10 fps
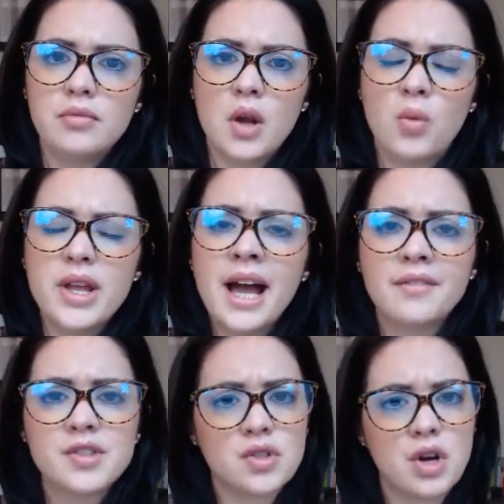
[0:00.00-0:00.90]
you have
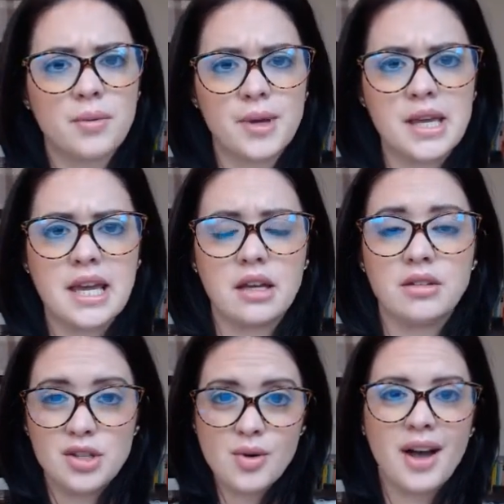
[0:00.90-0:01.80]
to start being
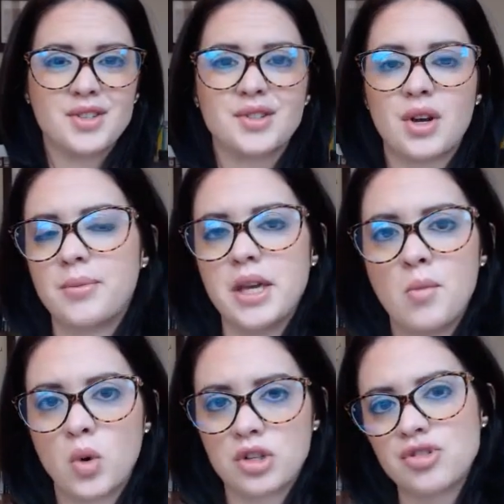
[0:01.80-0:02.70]

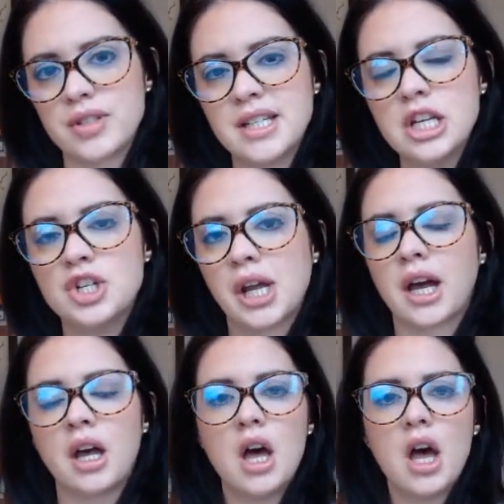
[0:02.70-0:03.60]
more strategic
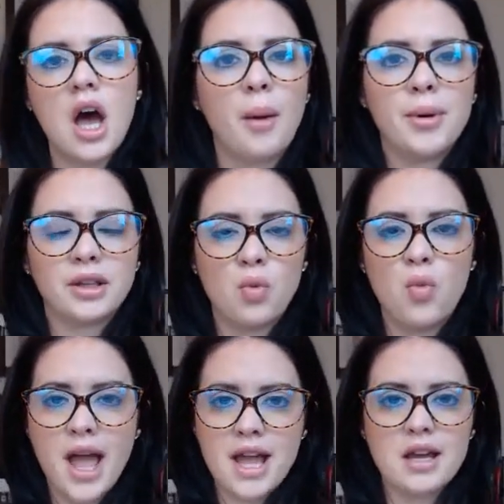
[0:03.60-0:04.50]
about the
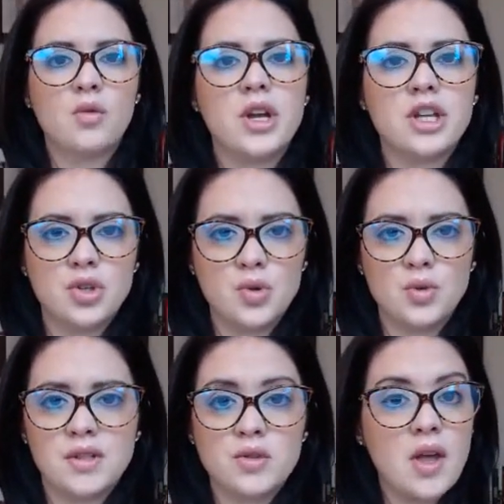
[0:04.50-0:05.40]
way in which you
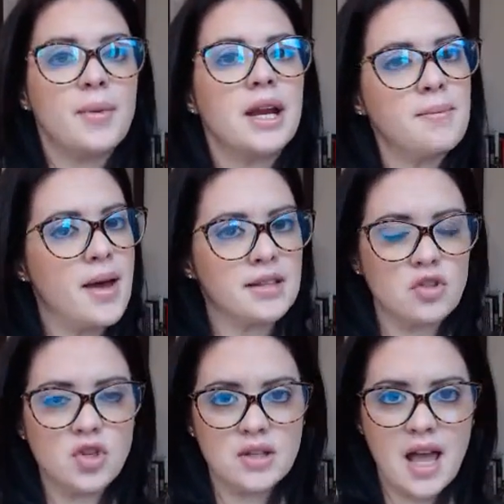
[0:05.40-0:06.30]
disseminate
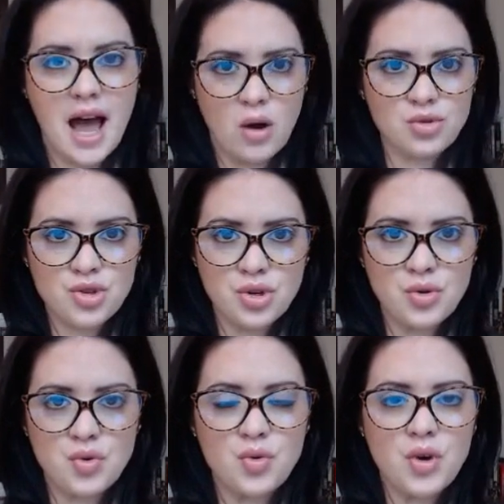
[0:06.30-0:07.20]
messages out
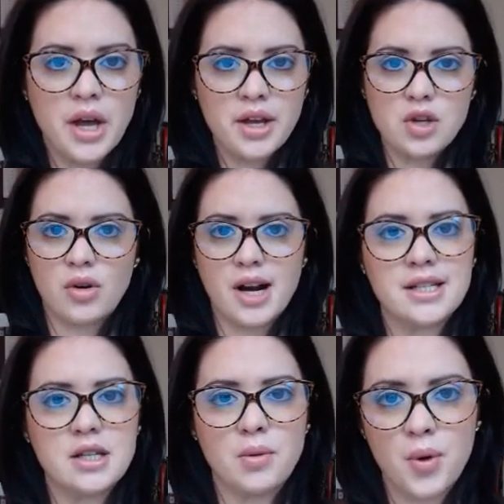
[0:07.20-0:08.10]
to your
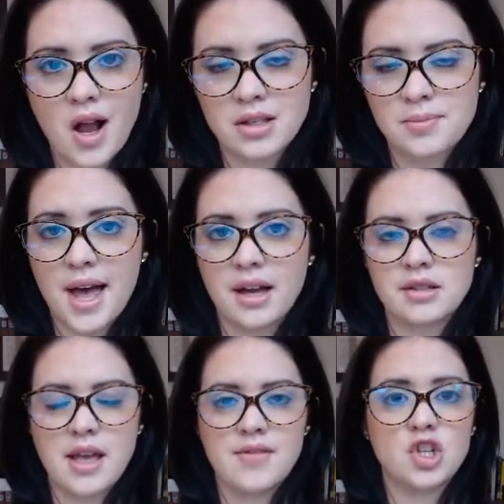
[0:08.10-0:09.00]
ideal prospects
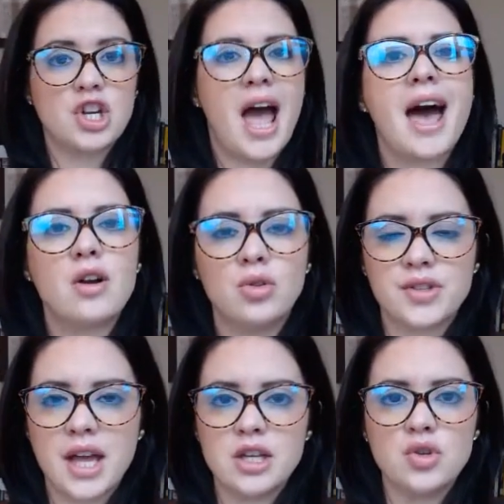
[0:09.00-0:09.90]
and the channels
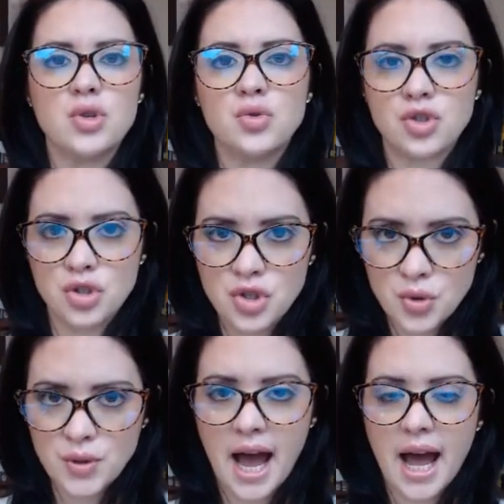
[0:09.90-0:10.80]
that you use to do
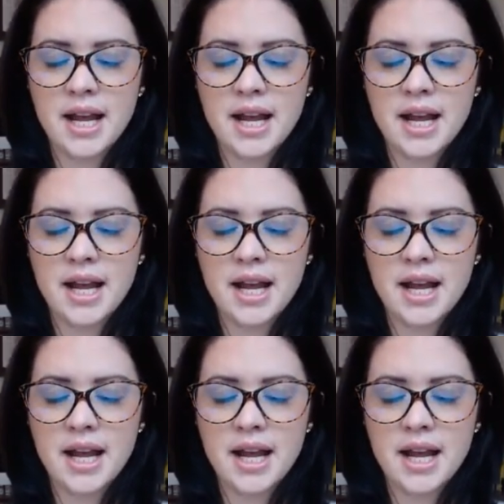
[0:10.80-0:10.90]
that.